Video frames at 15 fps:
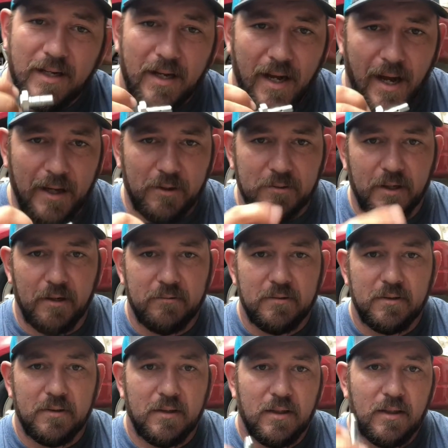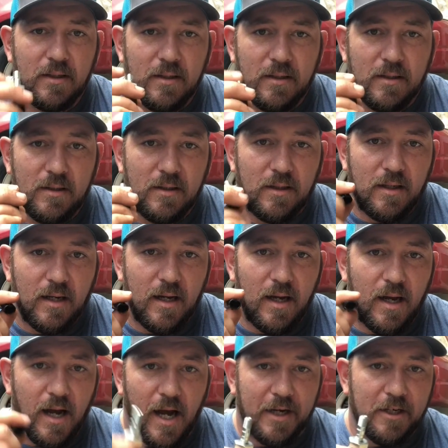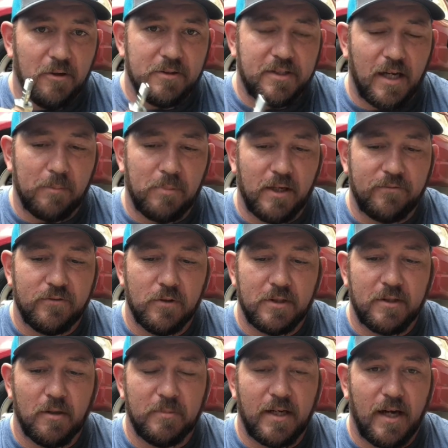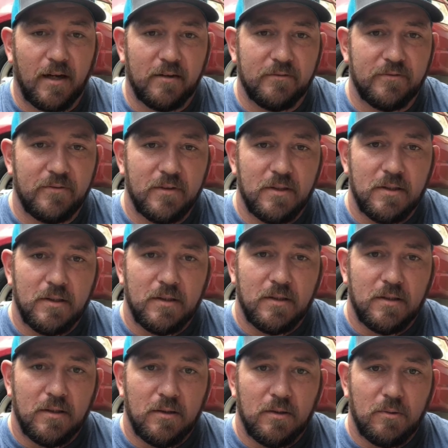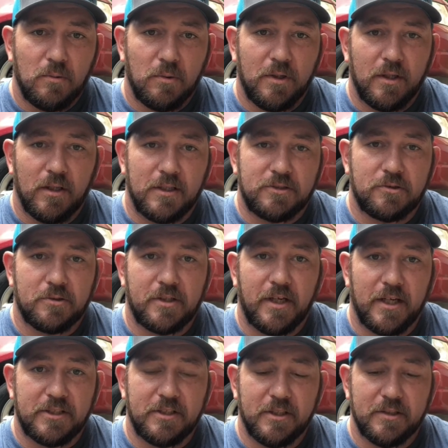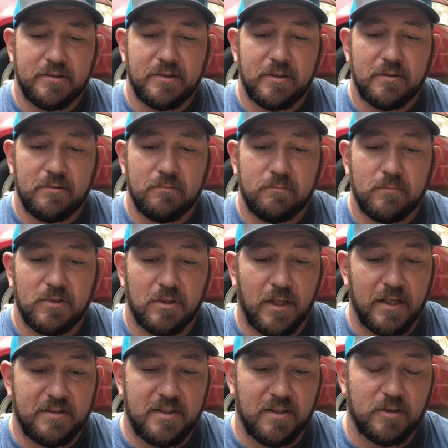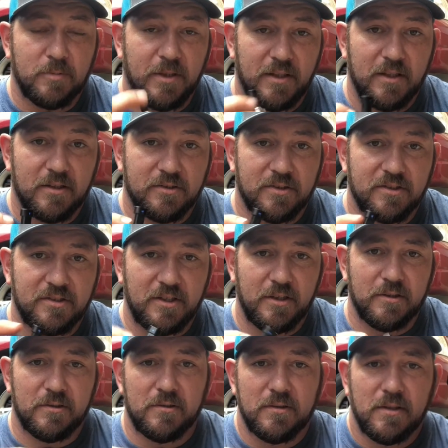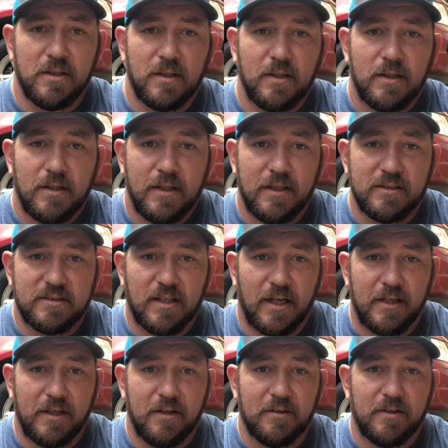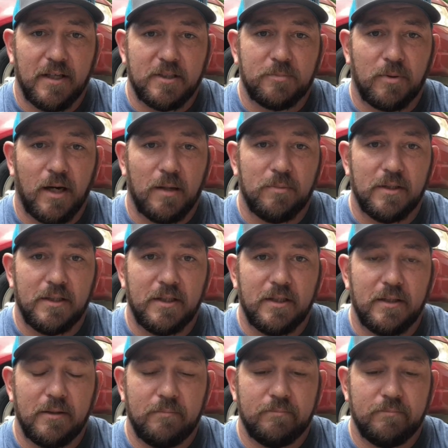don't know. I know it's got brake fluid coming out of where the electrical connection is. So that tells me there's a seal inside here that's probably